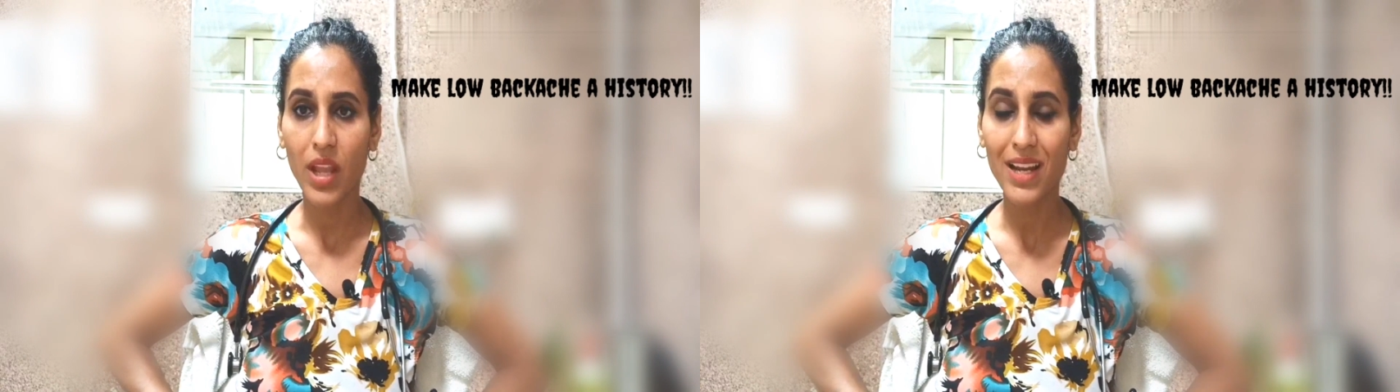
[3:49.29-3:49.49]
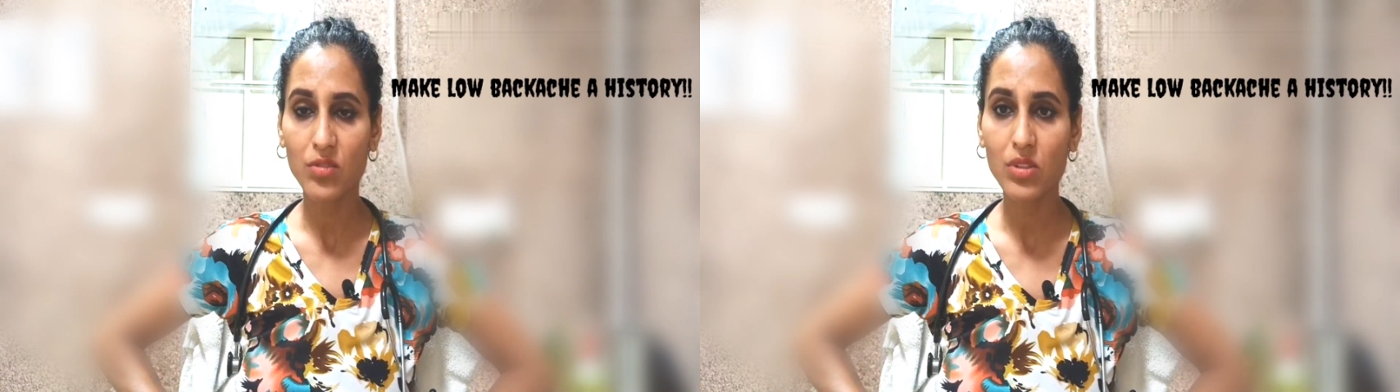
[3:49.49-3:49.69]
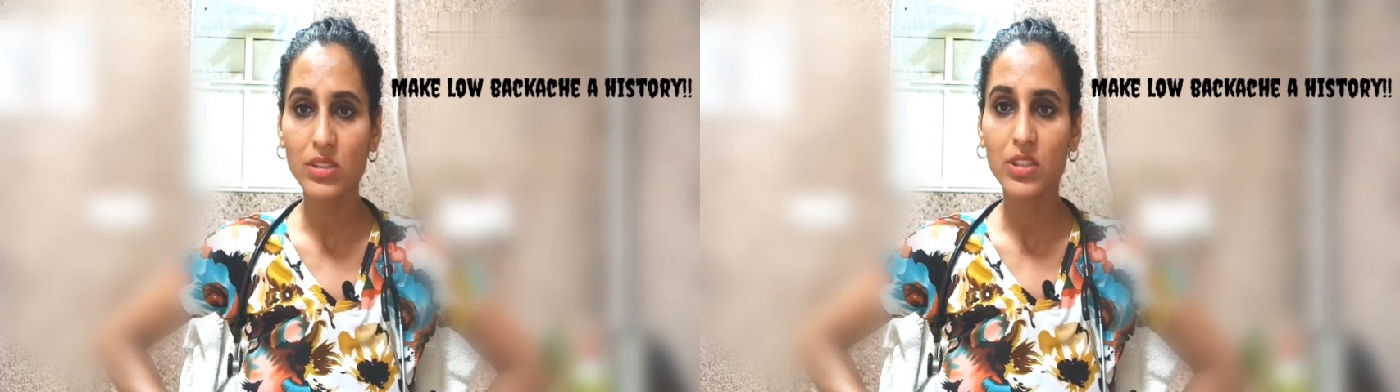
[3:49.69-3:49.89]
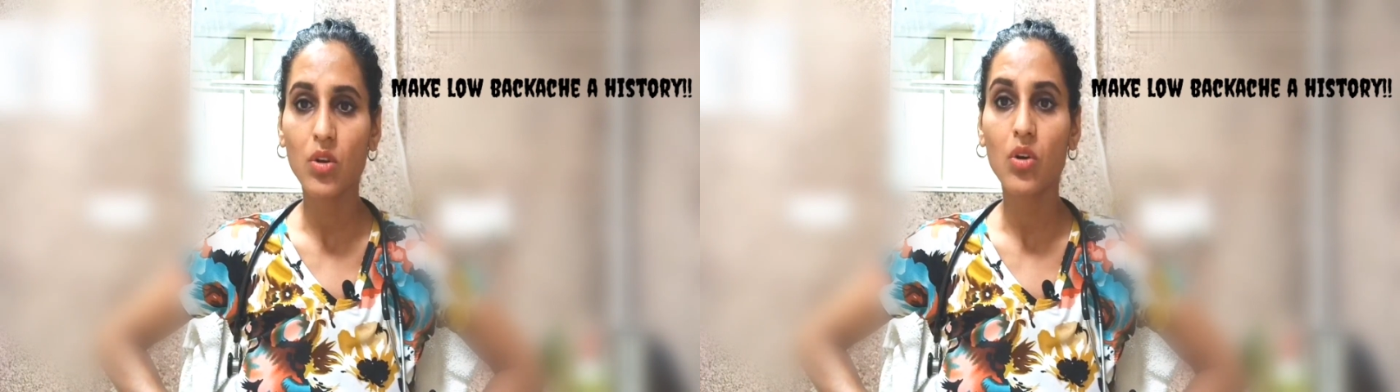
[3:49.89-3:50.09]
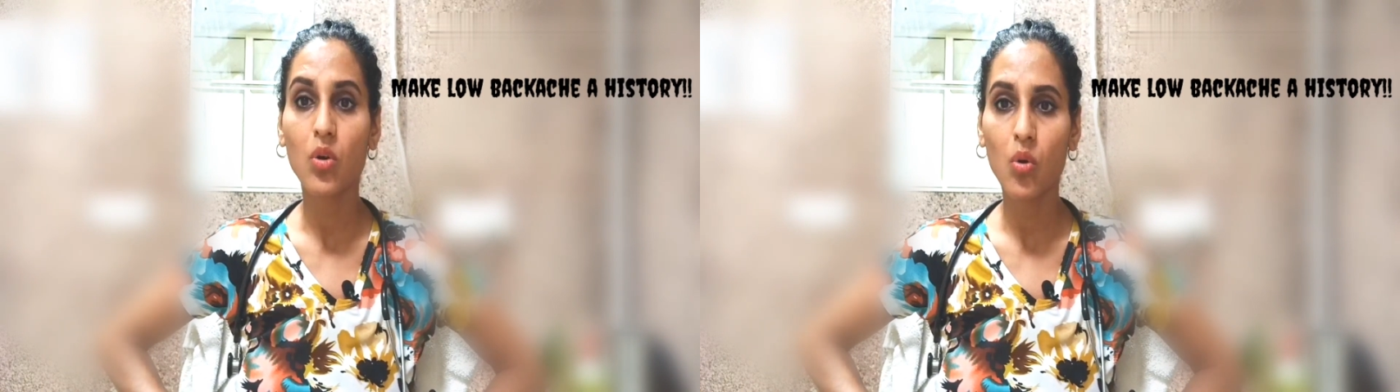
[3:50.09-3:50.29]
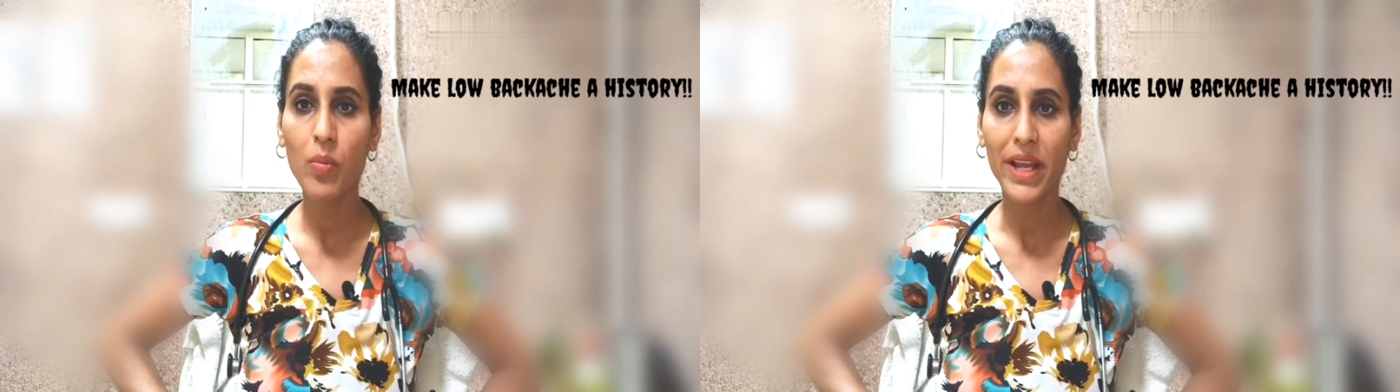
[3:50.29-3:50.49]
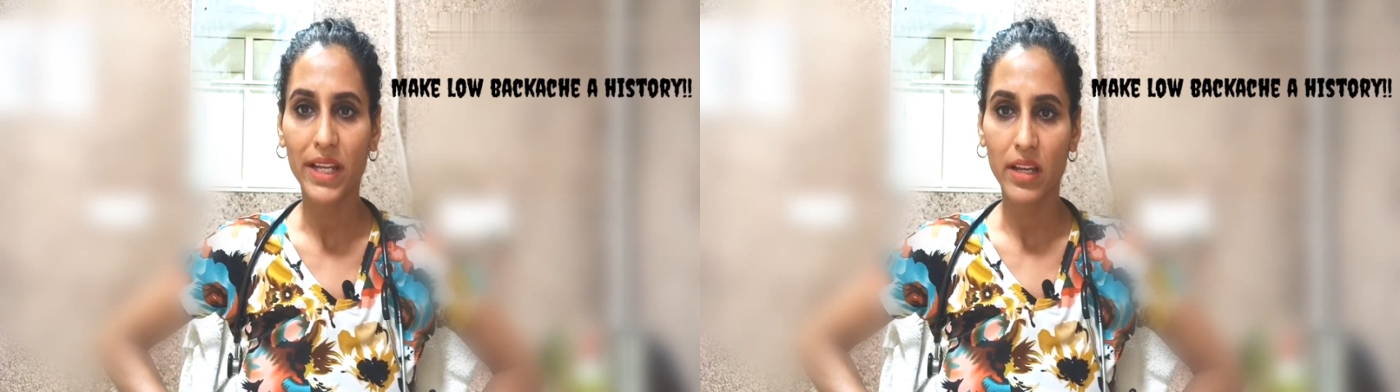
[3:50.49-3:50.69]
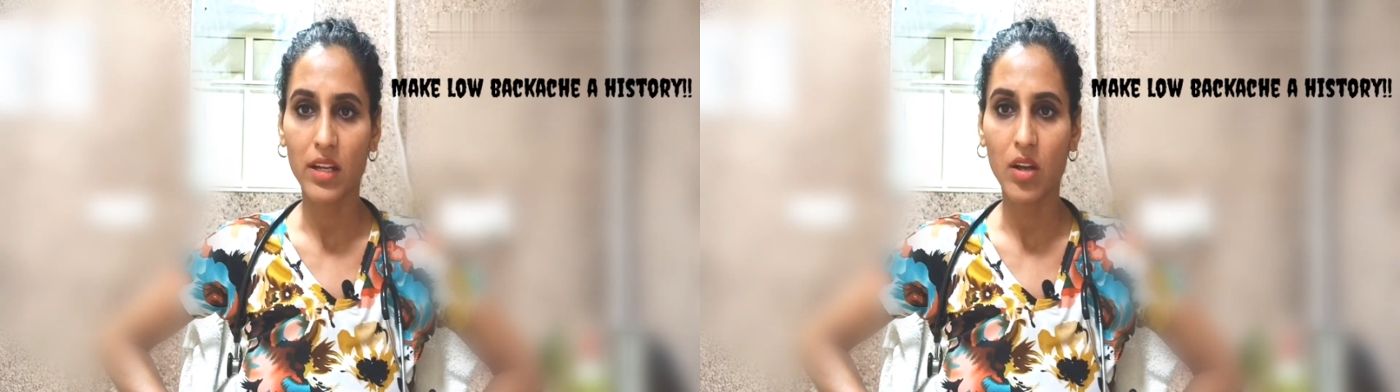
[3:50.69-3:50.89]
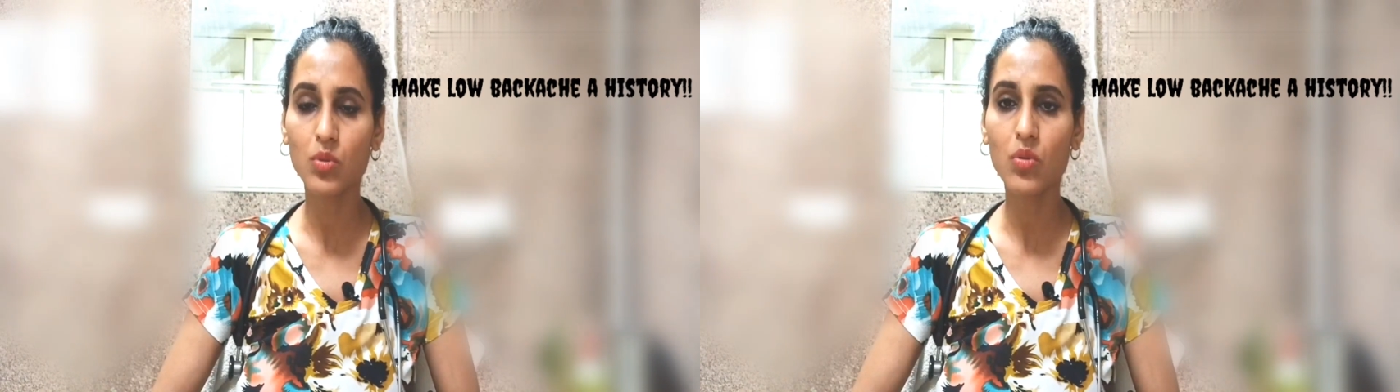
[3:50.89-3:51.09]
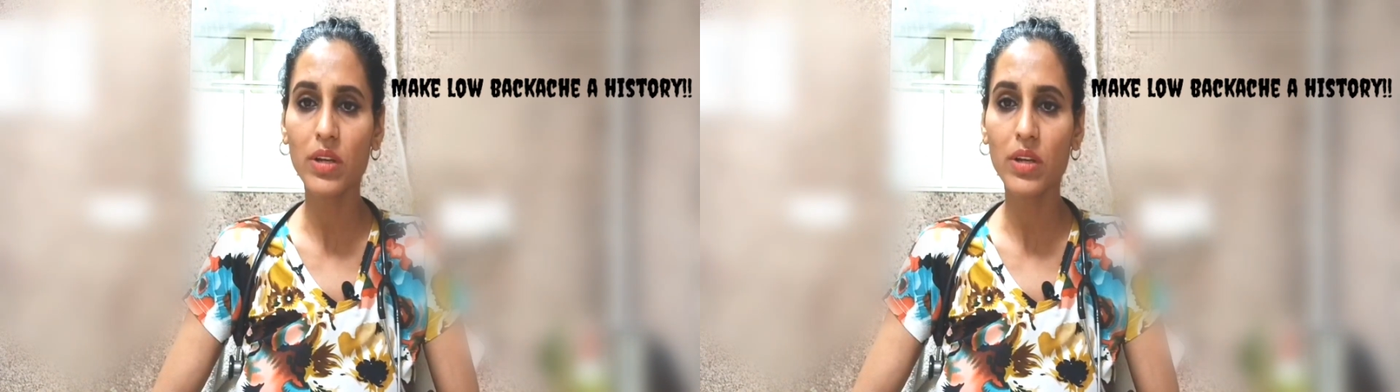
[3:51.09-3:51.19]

address your low backache, or